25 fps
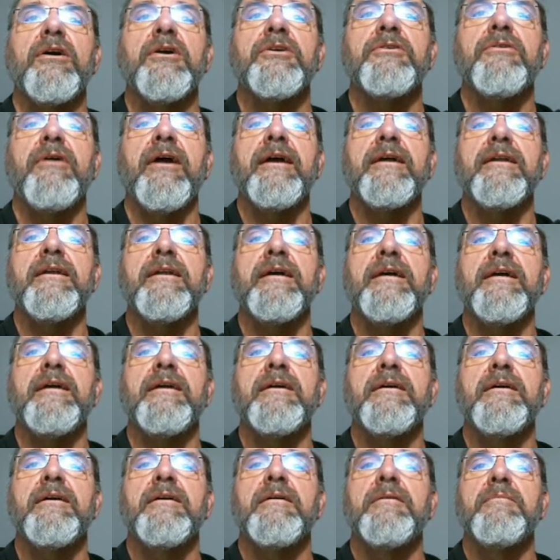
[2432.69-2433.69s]
greatly
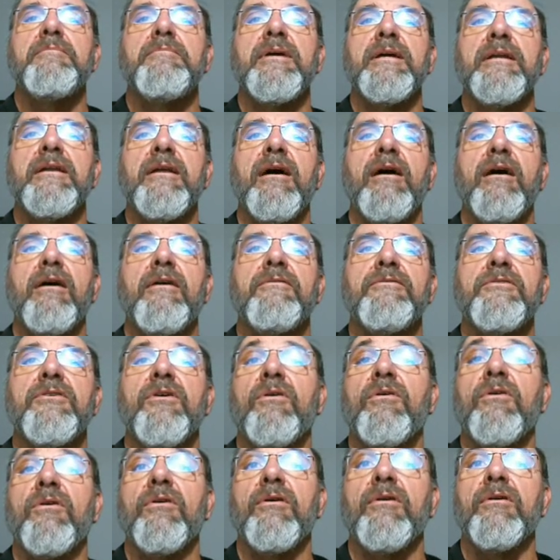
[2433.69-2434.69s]
beloved,
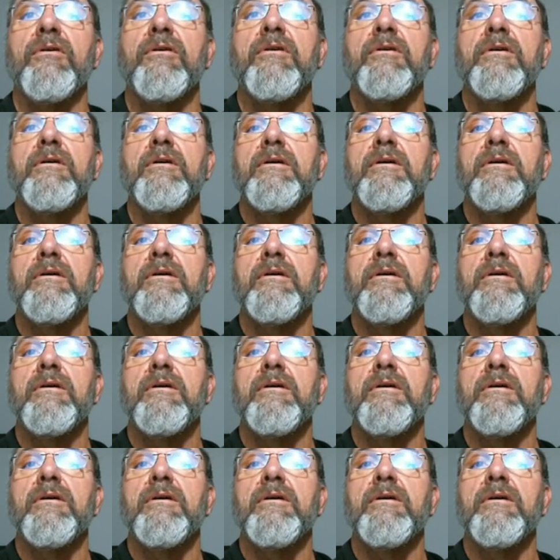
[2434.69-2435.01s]
or